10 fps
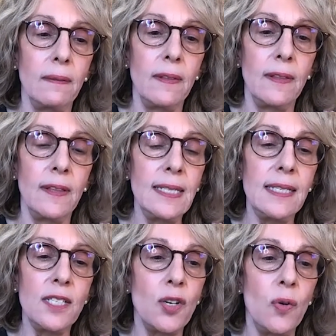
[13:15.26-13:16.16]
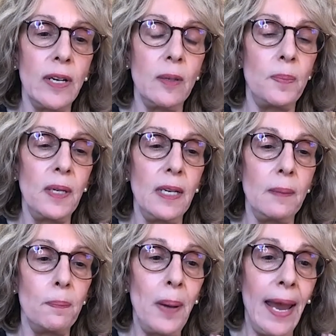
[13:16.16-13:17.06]
This is going to
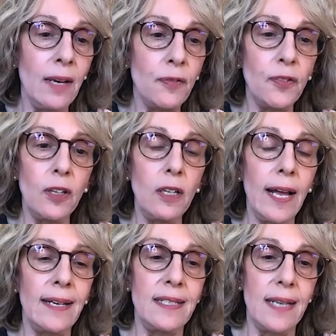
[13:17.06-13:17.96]
be painful and